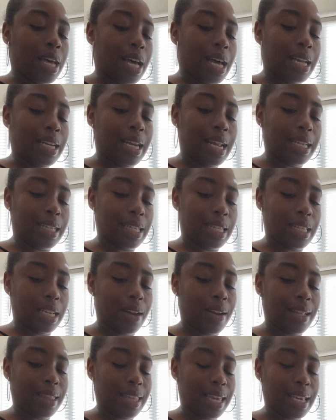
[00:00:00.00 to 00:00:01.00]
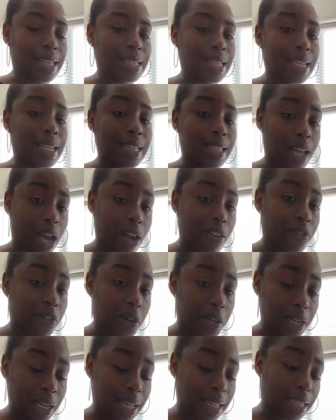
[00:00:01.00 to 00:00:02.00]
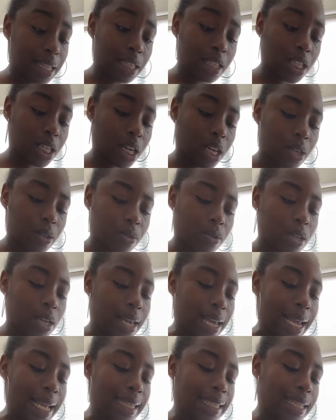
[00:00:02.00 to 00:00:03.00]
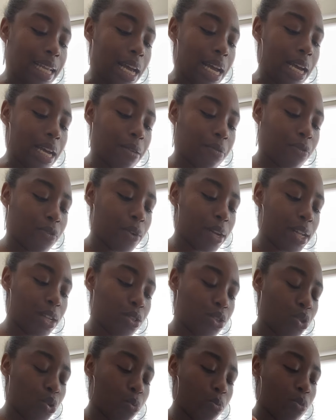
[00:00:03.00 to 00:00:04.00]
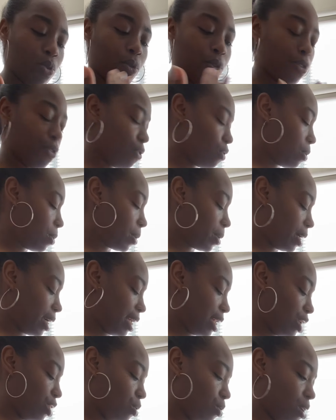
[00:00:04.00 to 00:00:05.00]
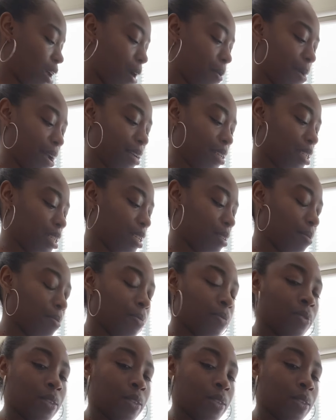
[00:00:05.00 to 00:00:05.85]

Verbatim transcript: unnecessary things and it's time for you to let this go. It's time for you to move forward in a new direction.